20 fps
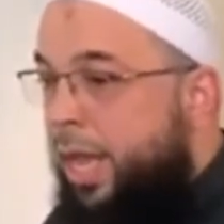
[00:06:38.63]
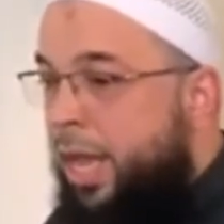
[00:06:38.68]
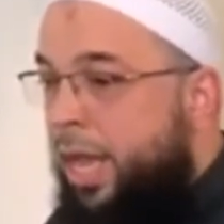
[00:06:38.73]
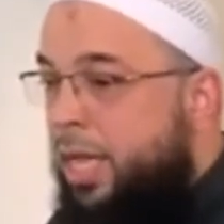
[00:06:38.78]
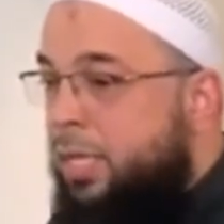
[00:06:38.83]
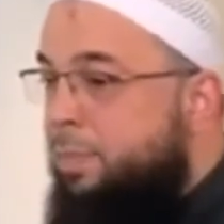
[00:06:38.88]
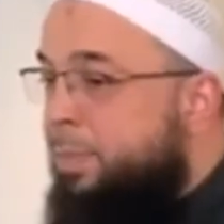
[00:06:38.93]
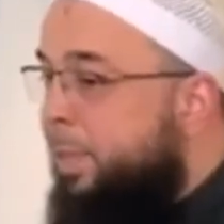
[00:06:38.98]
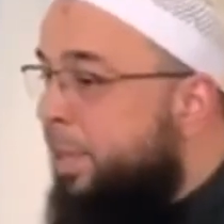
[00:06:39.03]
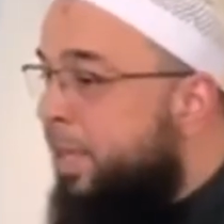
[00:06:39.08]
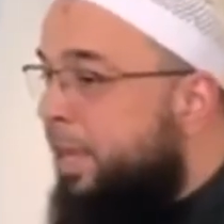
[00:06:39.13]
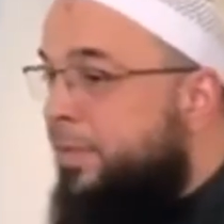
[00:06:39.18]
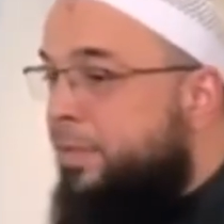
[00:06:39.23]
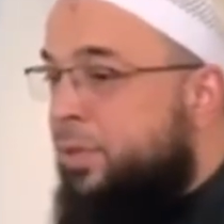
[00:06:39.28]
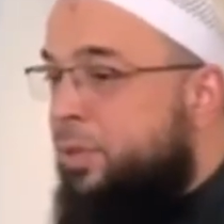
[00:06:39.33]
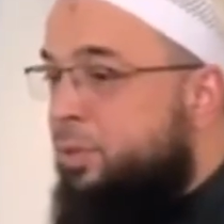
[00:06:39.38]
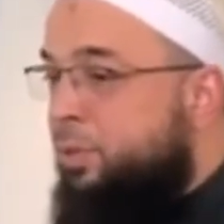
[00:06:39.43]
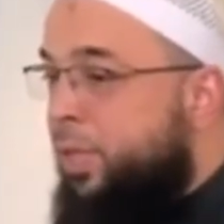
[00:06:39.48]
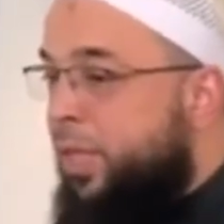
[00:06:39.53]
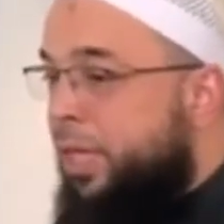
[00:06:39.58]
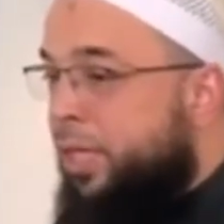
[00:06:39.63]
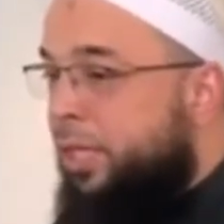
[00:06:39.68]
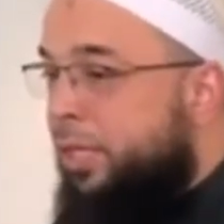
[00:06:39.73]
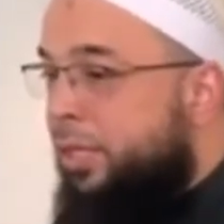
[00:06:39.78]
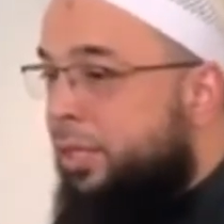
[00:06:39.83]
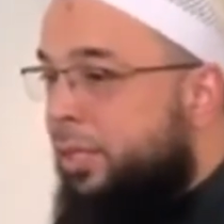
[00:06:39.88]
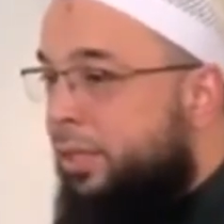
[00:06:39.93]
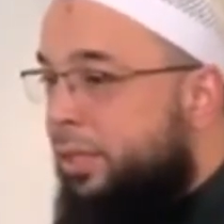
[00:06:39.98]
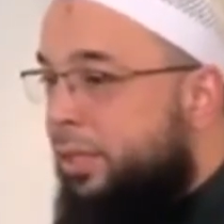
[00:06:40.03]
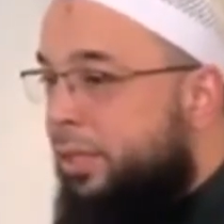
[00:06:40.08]
As believers, we,
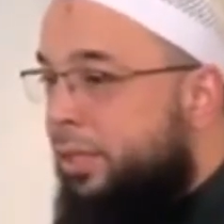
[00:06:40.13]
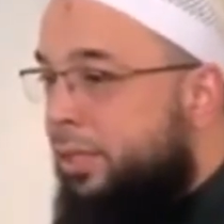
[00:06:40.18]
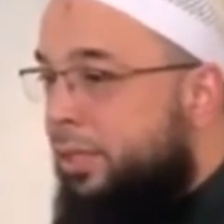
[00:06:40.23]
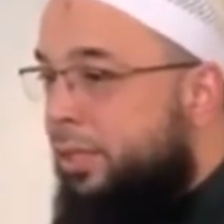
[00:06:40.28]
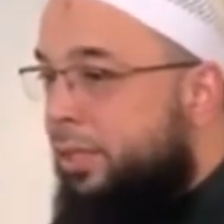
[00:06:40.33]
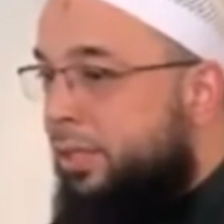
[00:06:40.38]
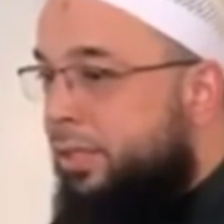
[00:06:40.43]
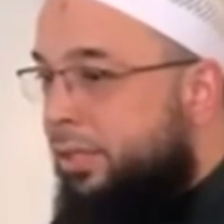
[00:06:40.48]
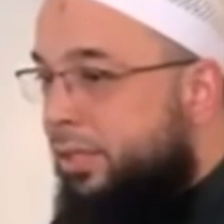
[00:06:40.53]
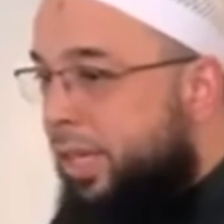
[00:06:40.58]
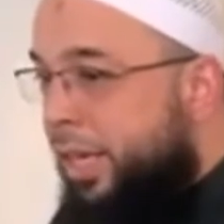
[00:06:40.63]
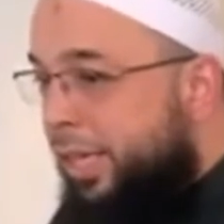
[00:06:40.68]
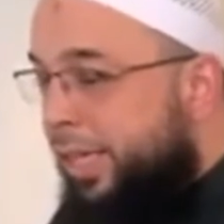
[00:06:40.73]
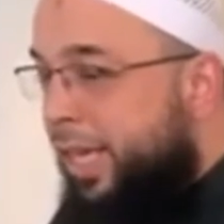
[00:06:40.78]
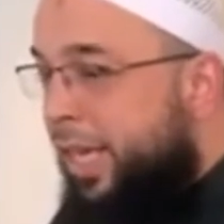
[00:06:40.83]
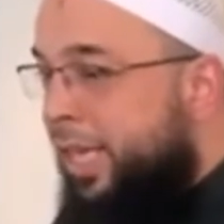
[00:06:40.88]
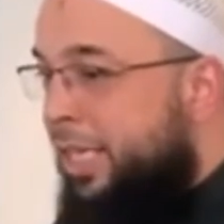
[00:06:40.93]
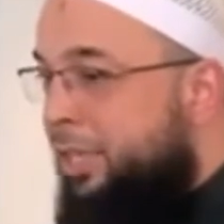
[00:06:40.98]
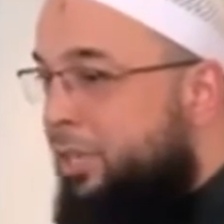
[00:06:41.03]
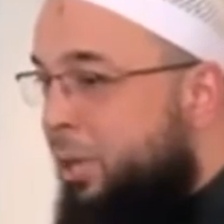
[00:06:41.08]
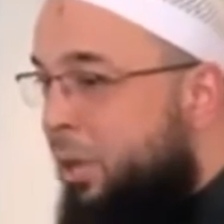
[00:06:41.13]
again,